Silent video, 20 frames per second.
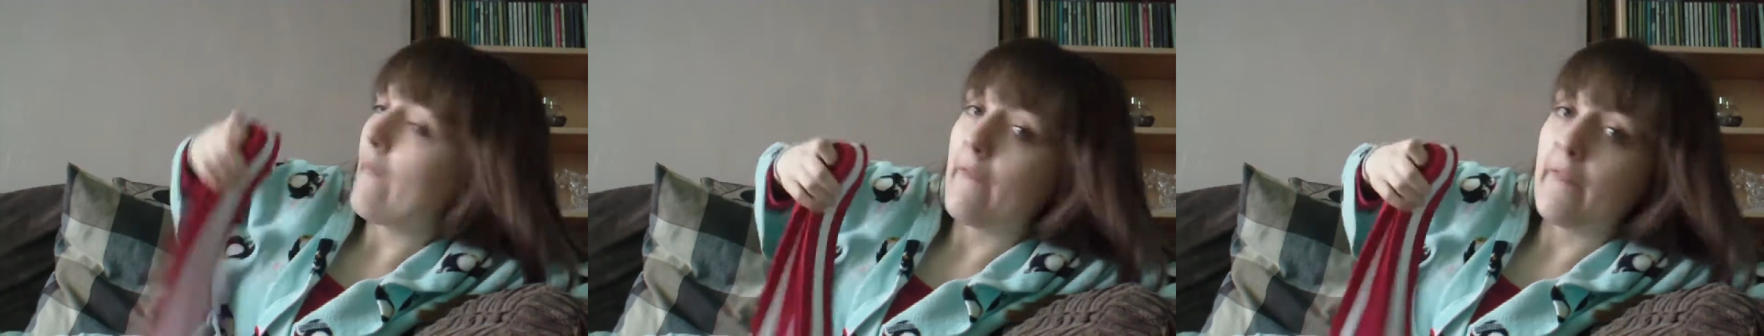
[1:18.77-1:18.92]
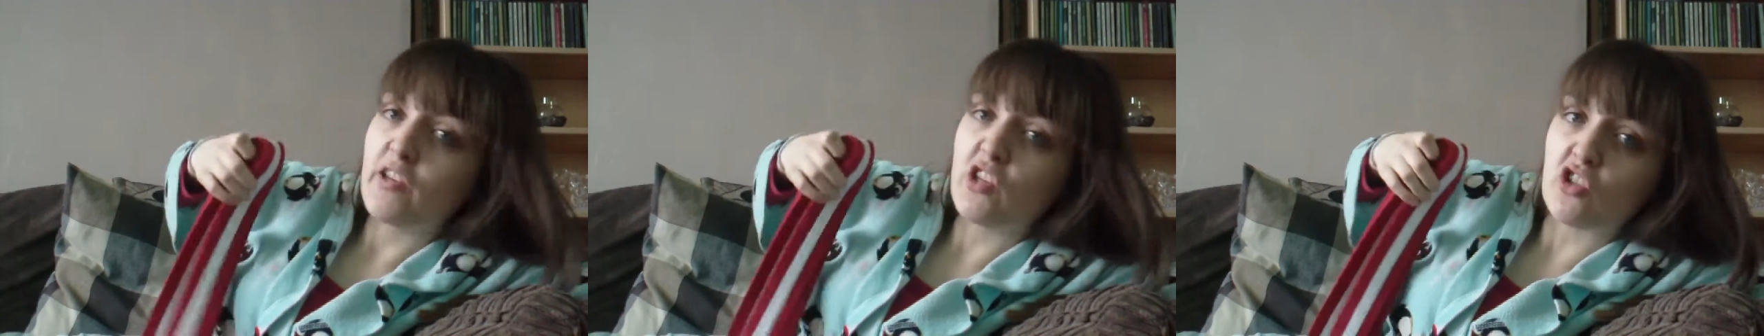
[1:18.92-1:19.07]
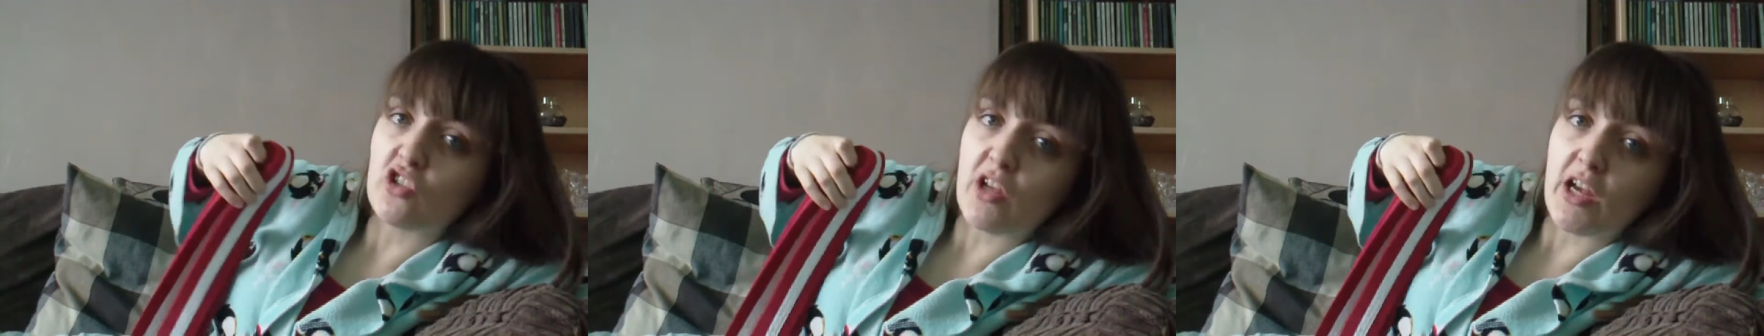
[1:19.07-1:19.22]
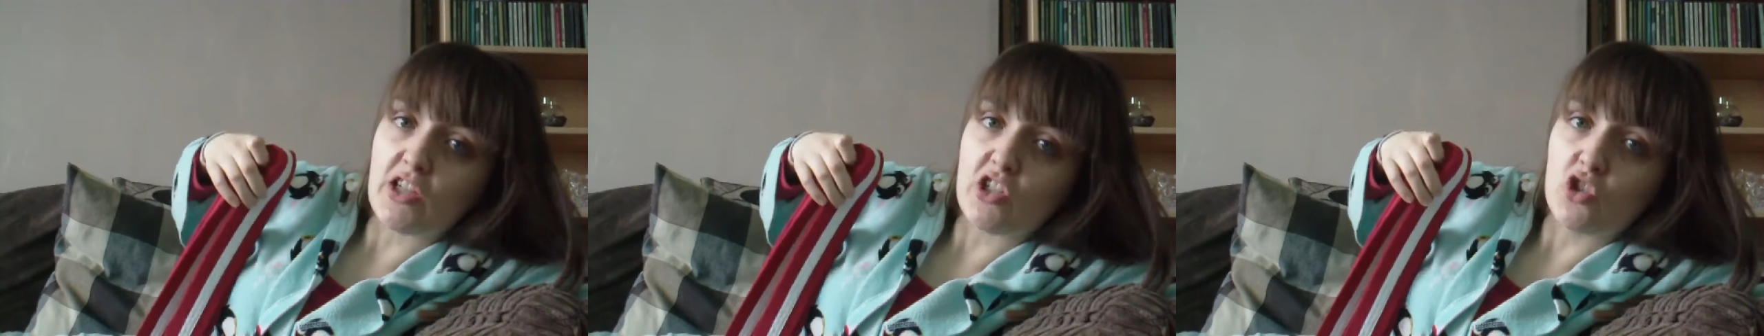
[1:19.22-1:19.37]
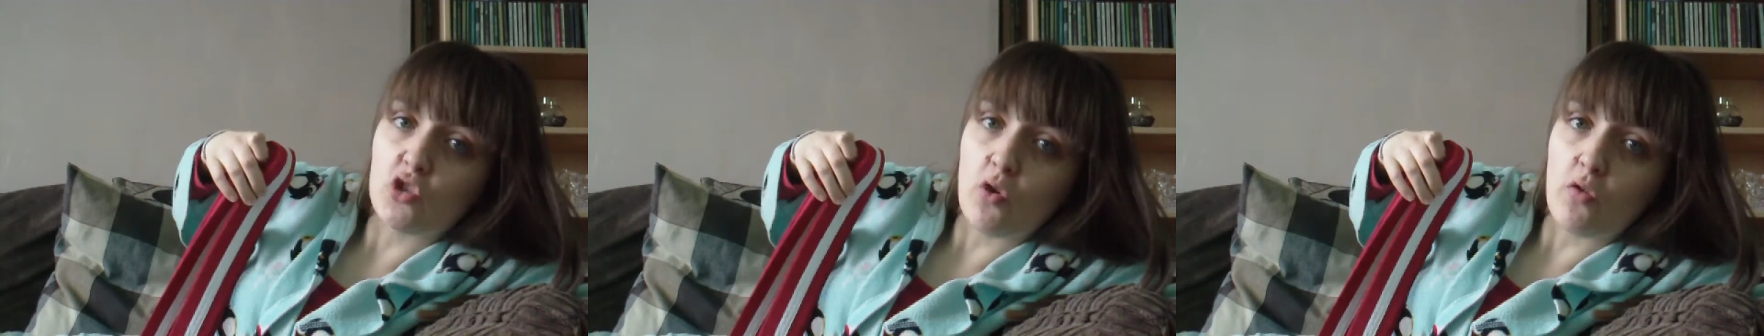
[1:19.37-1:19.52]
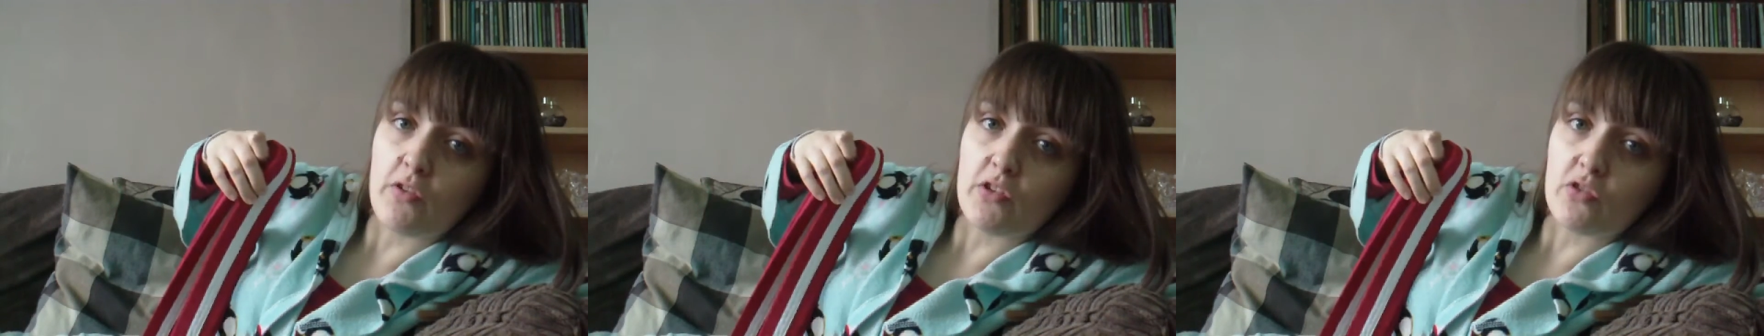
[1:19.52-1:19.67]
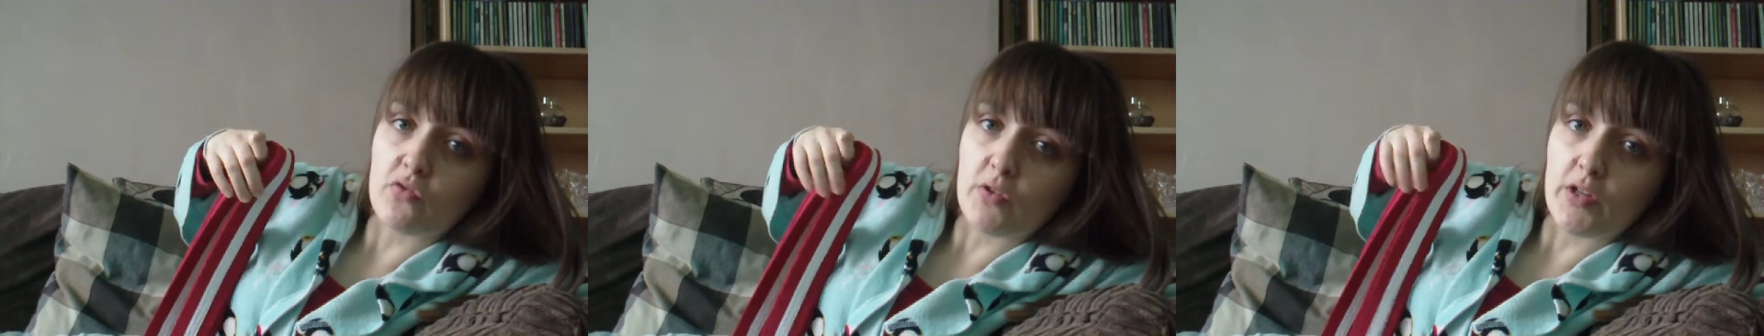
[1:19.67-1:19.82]
It's just like
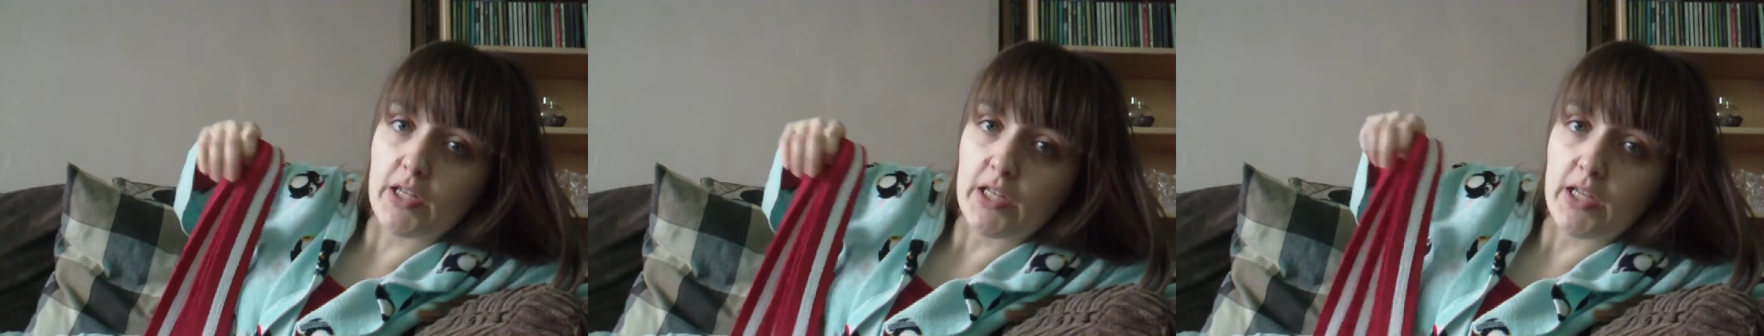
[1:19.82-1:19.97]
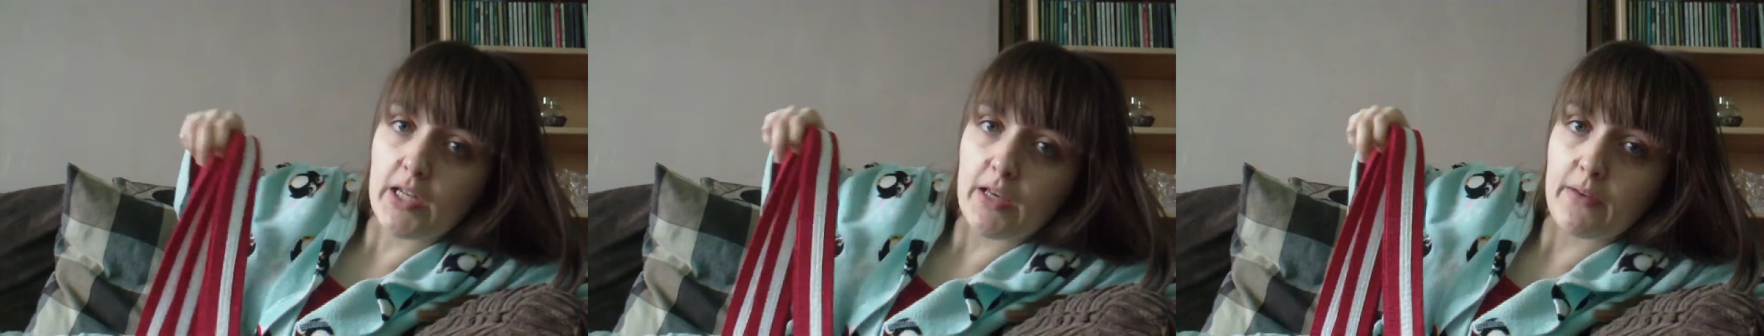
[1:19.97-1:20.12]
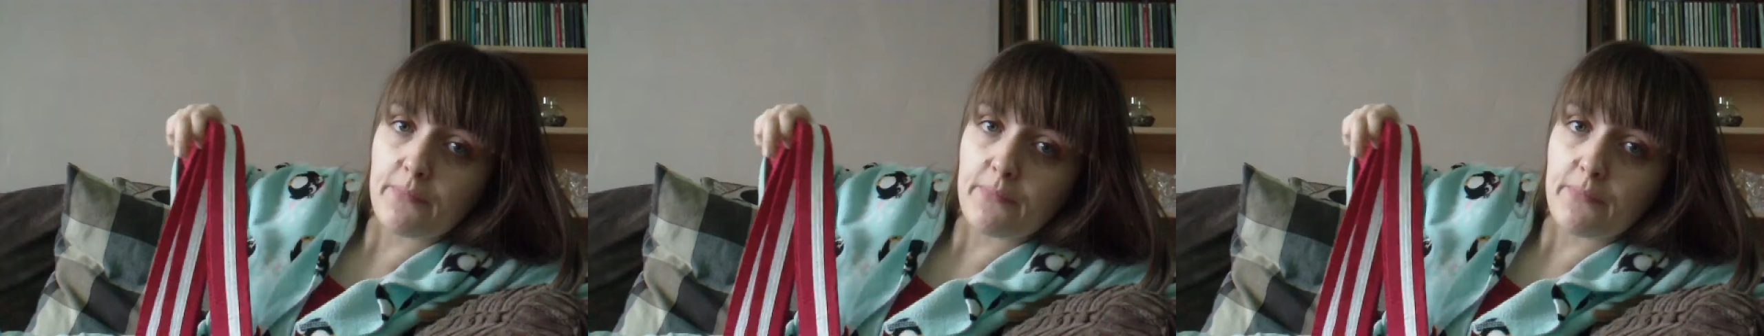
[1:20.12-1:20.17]
insurance, really, isn't